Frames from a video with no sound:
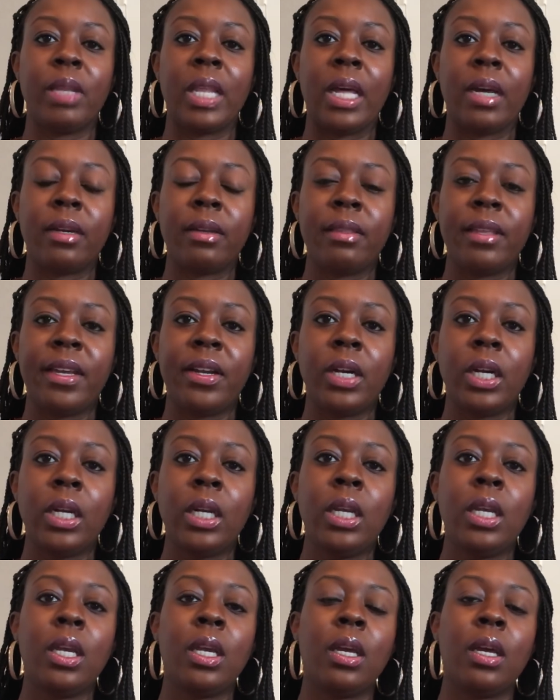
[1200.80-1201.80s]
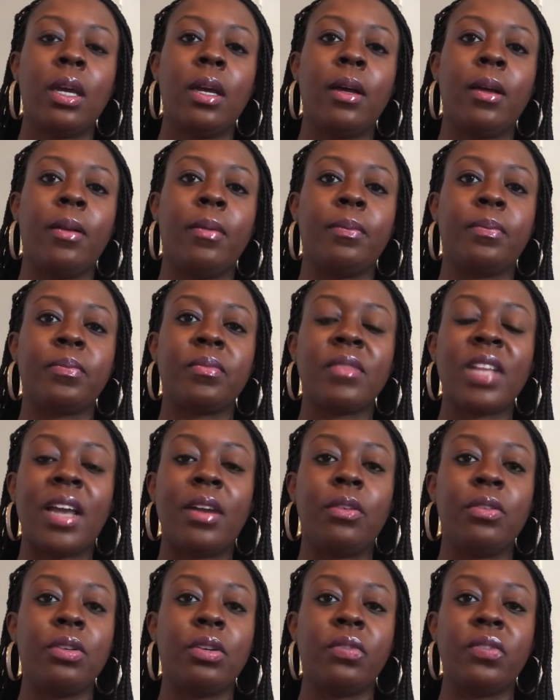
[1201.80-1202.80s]
block there. I
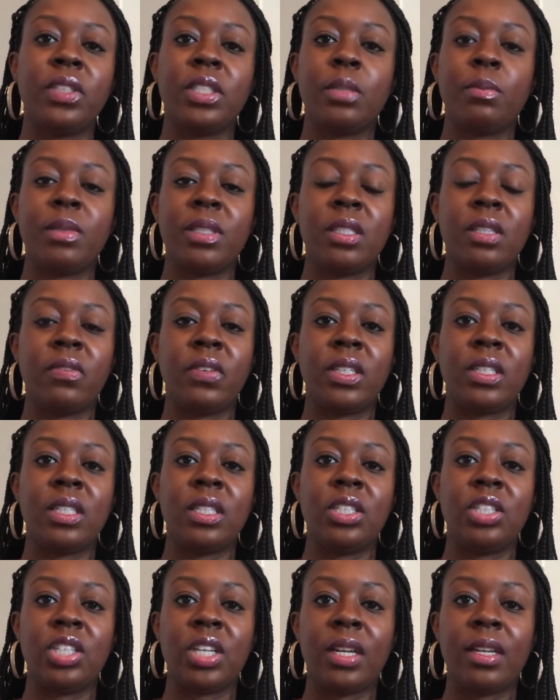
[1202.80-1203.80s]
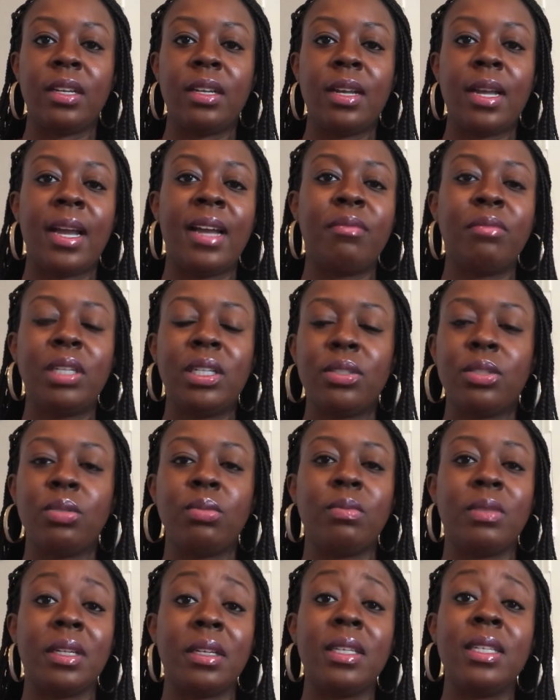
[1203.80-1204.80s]
don't know if it's specific to Jenna. I would
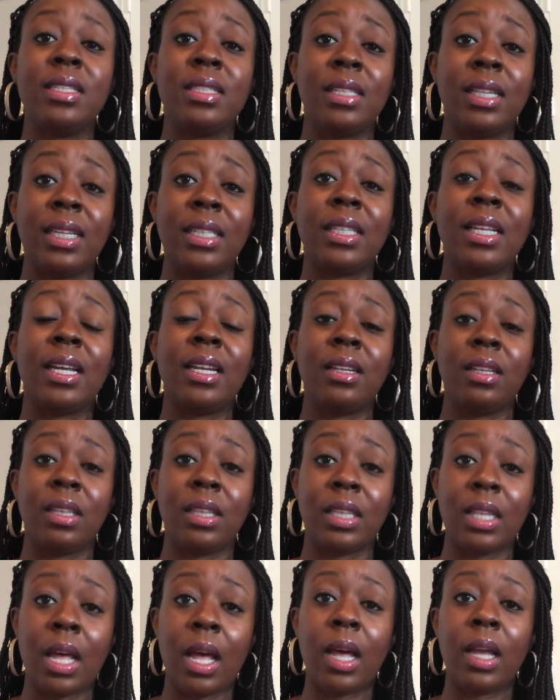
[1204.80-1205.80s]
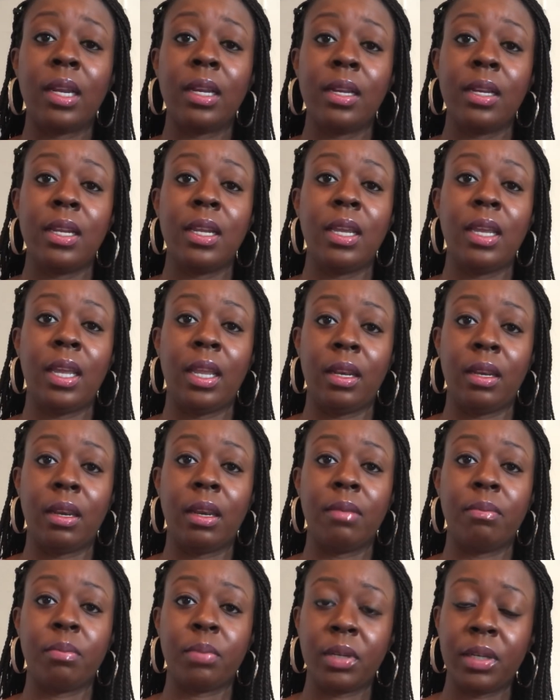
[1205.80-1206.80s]
assume that he's like that a lot
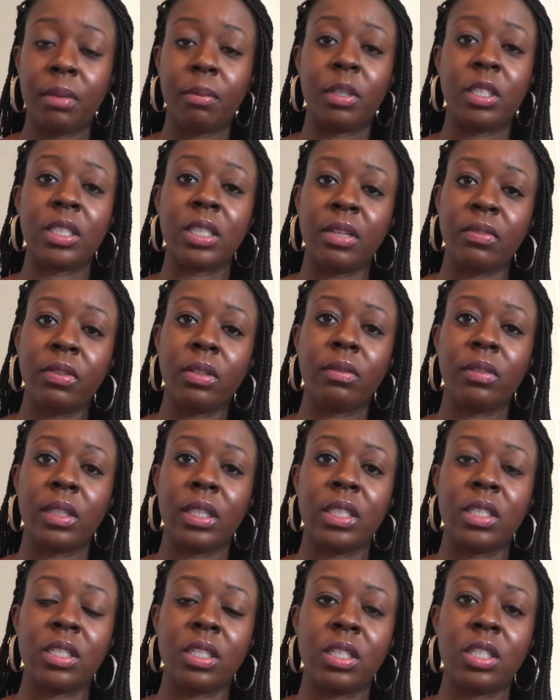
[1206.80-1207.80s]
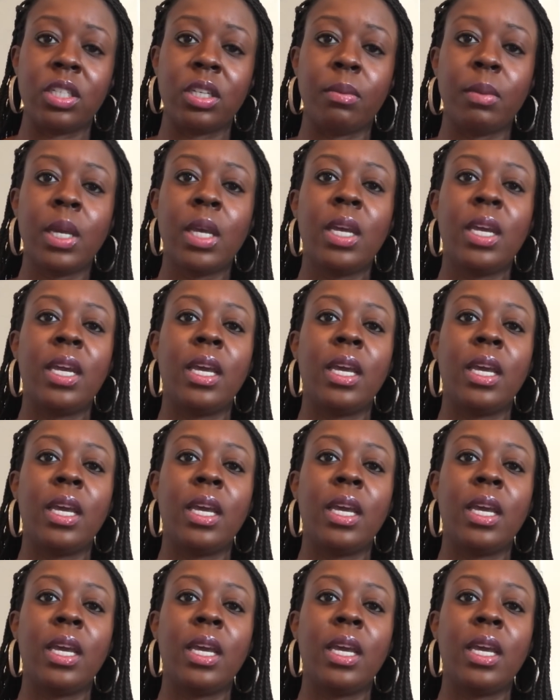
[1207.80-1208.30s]
in pretty much every relationship.